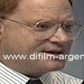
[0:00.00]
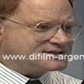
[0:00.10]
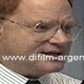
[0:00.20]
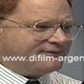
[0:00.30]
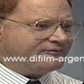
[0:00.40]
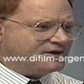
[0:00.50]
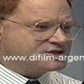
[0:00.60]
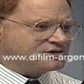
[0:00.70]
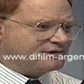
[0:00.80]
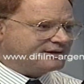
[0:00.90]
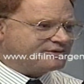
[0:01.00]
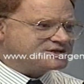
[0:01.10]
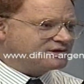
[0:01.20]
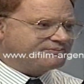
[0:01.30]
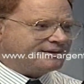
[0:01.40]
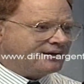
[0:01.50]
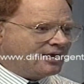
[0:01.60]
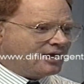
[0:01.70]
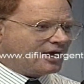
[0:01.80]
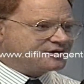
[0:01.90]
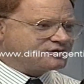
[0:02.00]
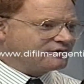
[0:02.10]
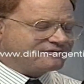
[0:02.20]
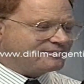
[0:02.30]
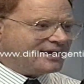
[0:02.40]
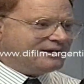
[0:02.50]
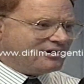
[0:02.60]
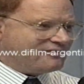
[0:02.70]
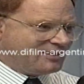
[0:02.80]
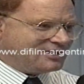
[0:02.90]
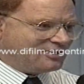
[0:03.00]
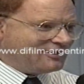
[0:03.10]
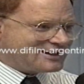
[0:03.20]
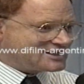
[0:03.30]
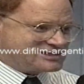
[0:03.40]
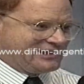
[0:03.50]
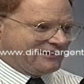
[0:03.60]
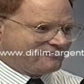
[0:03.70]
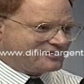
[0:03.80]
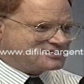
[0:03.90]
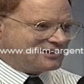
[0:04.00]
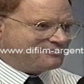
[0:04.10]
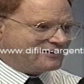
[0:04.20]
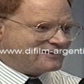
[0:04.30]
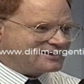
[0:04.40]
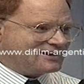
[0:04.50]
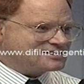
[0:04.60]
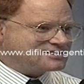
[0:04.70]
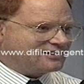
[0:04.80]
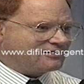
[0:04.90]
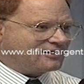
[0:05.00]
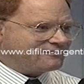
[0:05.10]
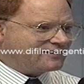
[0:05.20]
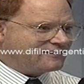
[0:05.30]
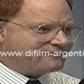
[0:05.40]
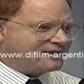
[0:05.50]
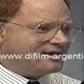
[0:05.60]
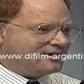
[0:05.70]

Because if a jury, which could be drawn from any one of my colleagues here, for example in the Daily Telegraph, if they